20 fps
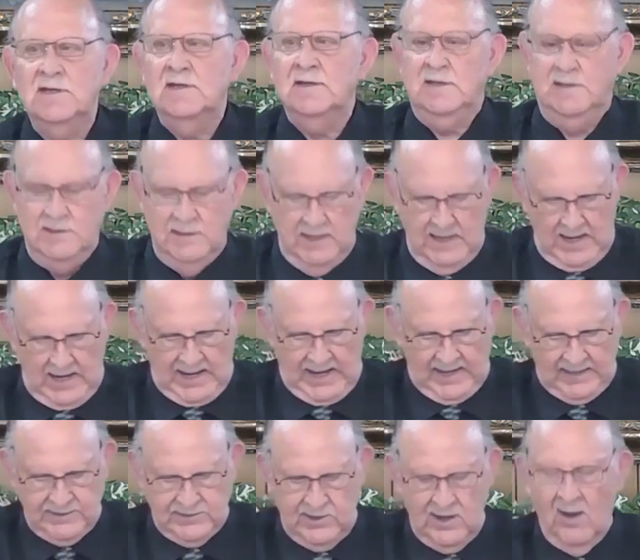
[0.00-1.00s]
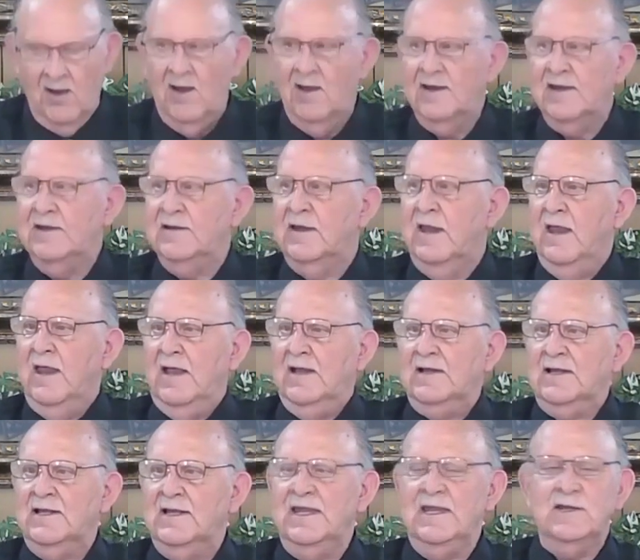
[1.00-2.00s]
And, and God has
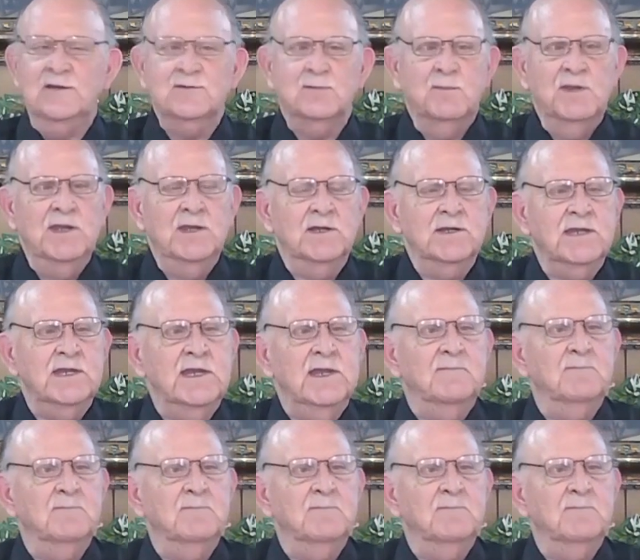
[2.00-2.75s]
cleansed me again.